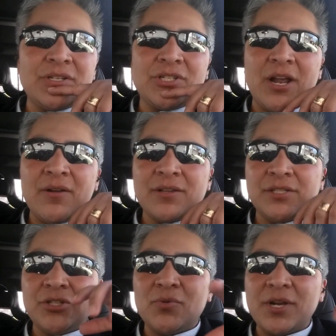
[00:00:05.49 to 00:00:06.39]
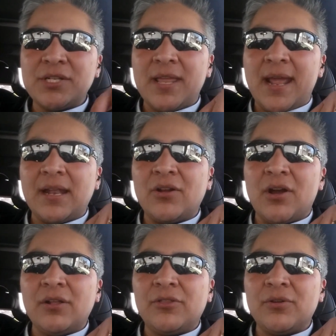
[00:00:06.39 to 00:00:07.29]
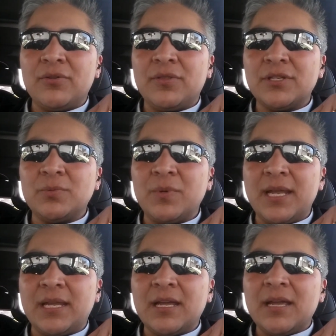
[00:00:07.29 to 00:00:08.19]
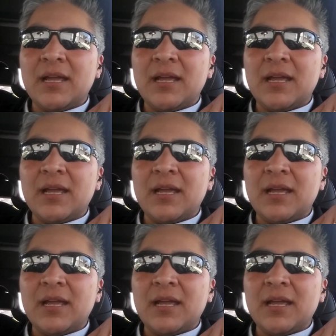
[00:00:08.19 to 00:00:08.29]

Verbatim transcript: share a situation that I had gone through this week